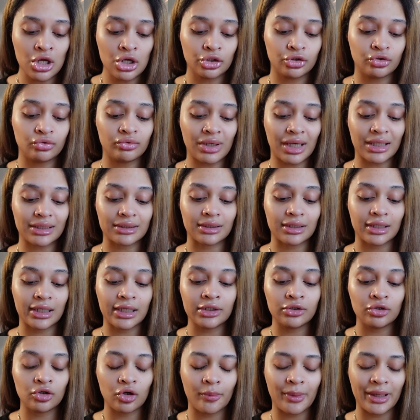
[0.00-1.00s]
Do not
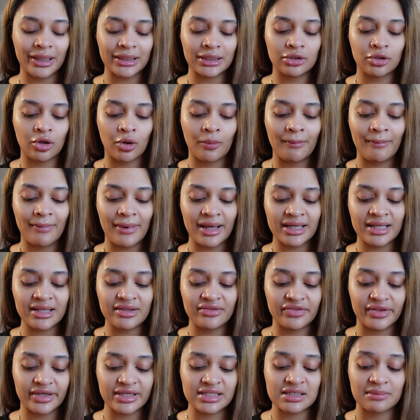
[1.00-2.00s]
lend nobody no money
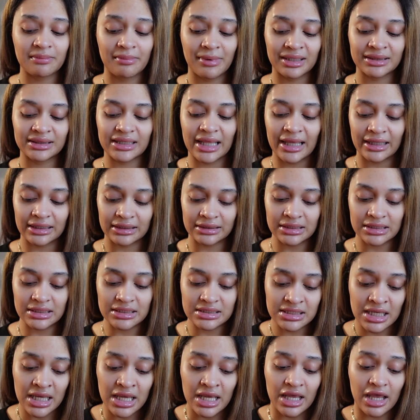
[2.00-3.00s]
this month at
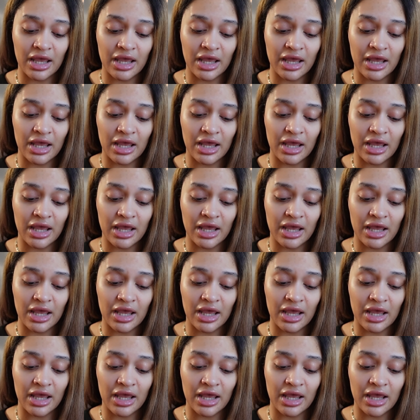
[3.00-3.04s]
least.